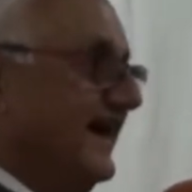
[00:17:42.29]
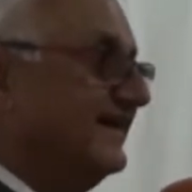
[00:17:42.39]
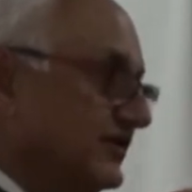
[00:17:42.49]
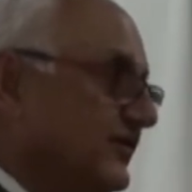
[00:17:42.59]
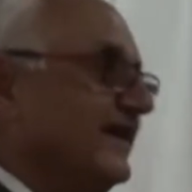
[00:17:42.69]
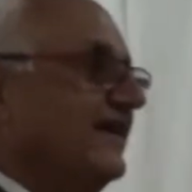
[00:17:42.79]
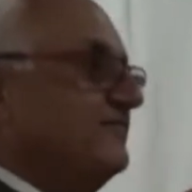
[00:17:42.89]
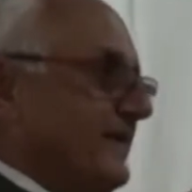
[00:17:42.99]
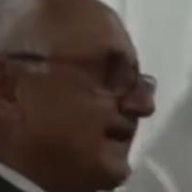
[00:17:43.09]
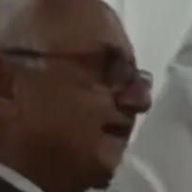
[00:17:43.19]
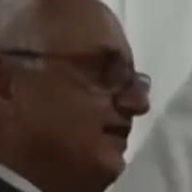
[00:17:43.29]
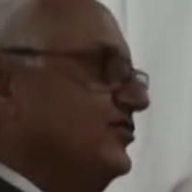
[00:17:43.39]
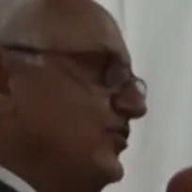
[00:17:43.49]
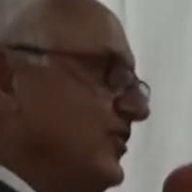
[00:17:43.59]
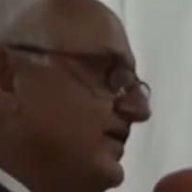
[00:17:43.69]
as they were expanding
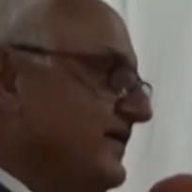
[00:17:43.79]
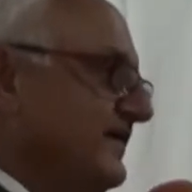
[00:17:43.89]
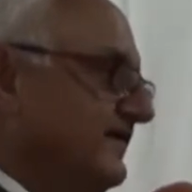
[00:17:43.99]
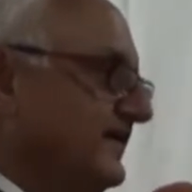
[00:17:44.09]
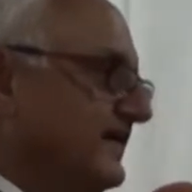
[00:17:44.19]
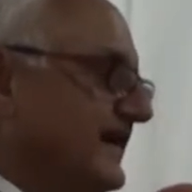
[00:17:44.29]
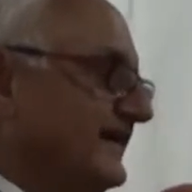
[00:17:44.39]
into the